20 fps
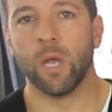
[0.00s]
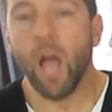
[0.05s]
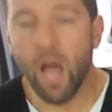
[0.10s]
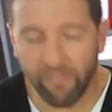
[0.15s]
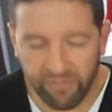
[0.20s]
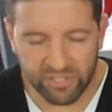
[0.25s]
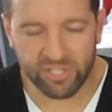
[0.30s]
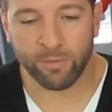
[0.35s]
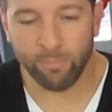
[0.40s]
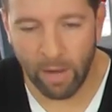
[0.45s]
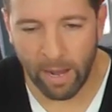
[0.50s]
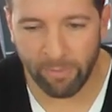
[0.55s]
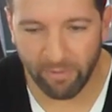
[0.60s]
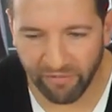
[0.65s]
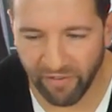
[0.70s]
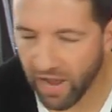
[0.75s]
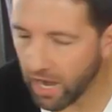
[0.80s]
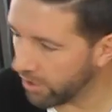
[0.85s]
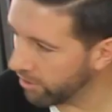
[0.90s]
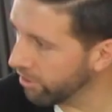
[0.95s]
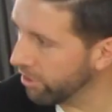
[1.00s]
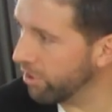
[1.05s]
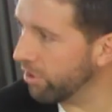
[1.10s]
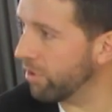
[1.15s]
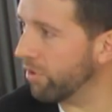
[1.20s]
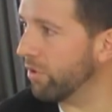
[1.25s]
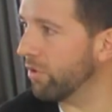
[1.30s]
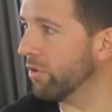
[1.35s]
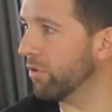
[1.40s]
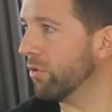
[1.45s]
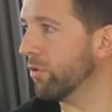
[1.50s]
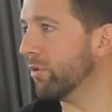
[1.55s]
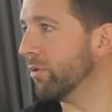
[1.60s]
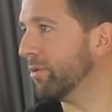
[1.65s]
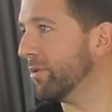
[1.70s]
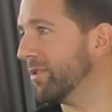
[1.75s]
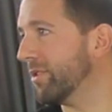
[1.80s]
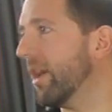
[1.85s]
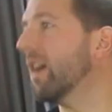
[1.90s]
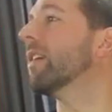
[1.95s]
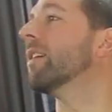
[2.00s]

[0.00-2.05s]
But for some rapid fire news.